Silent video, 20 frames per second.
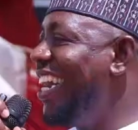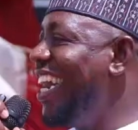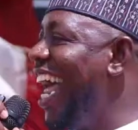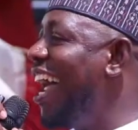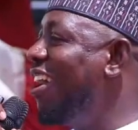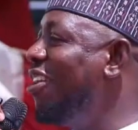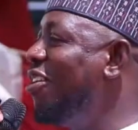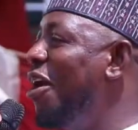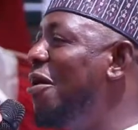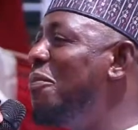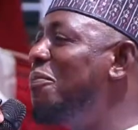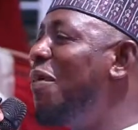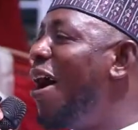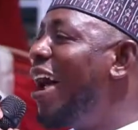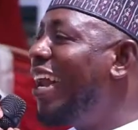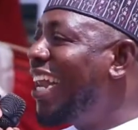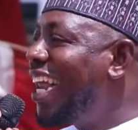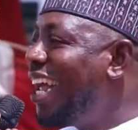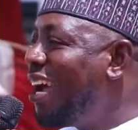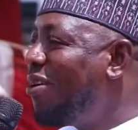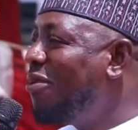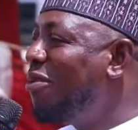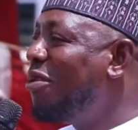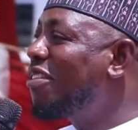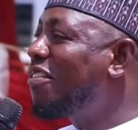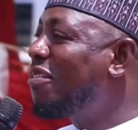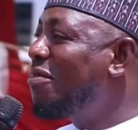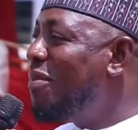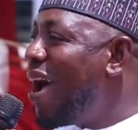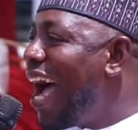That nobody
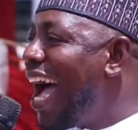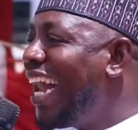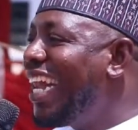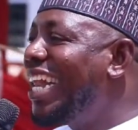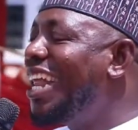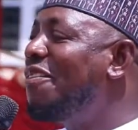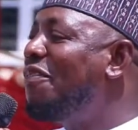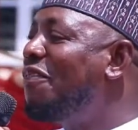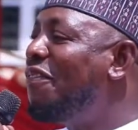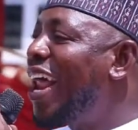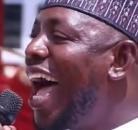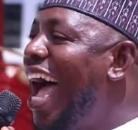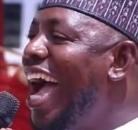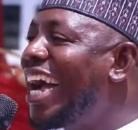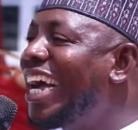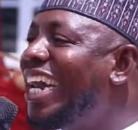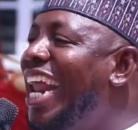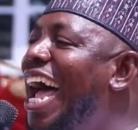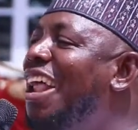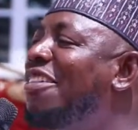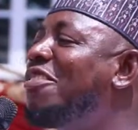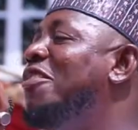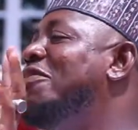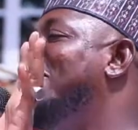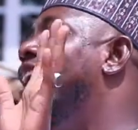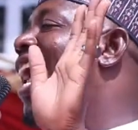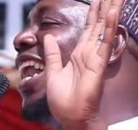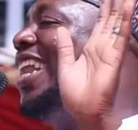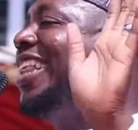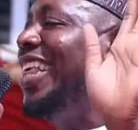will smell the fragrance of
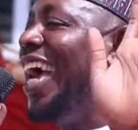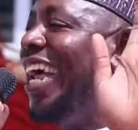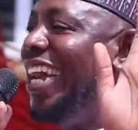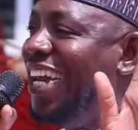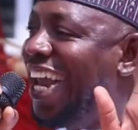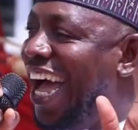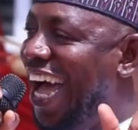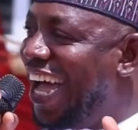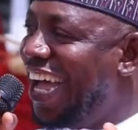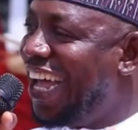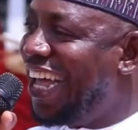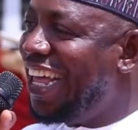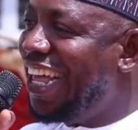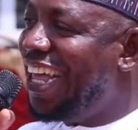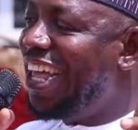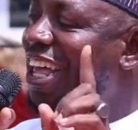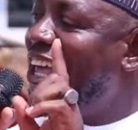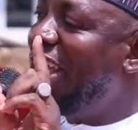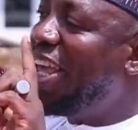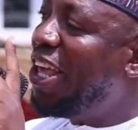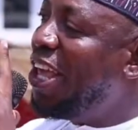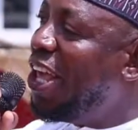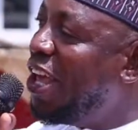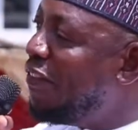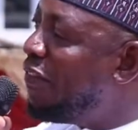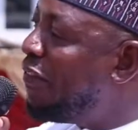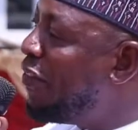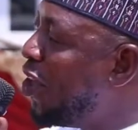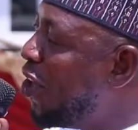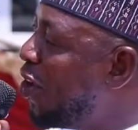Al-Janna
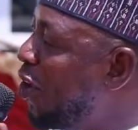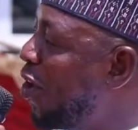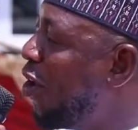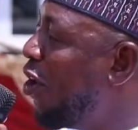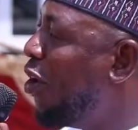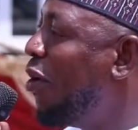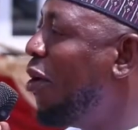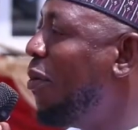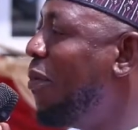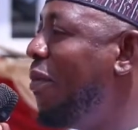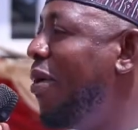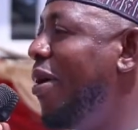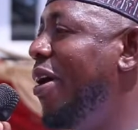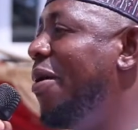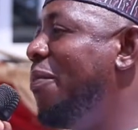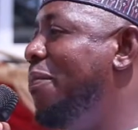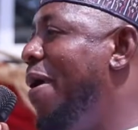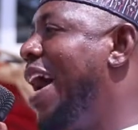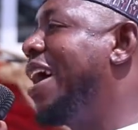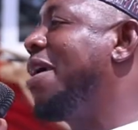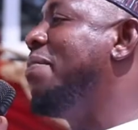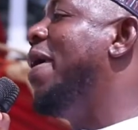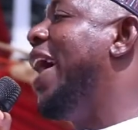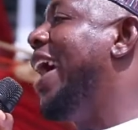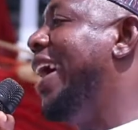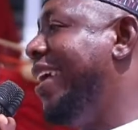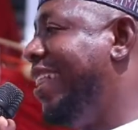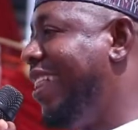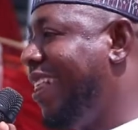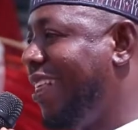if you
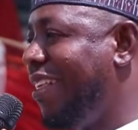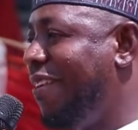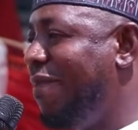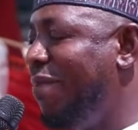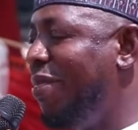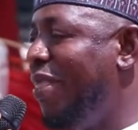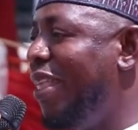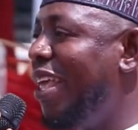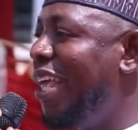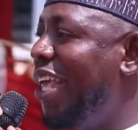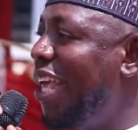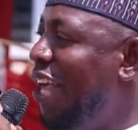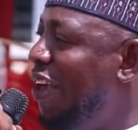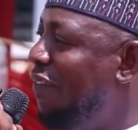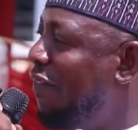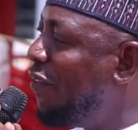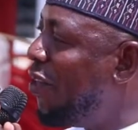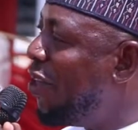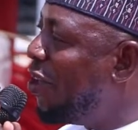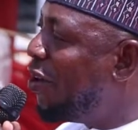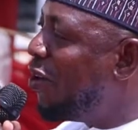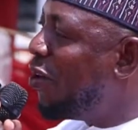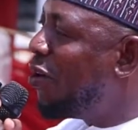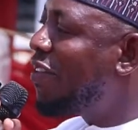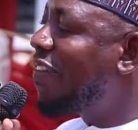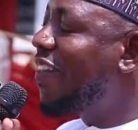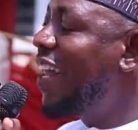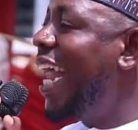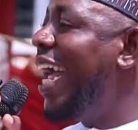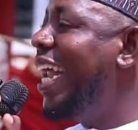backbite, if
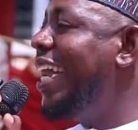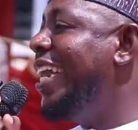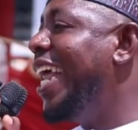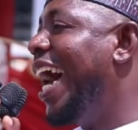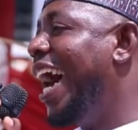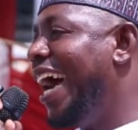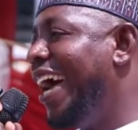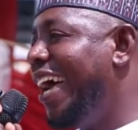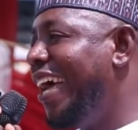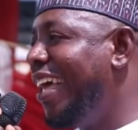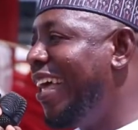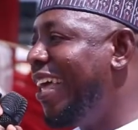you slander,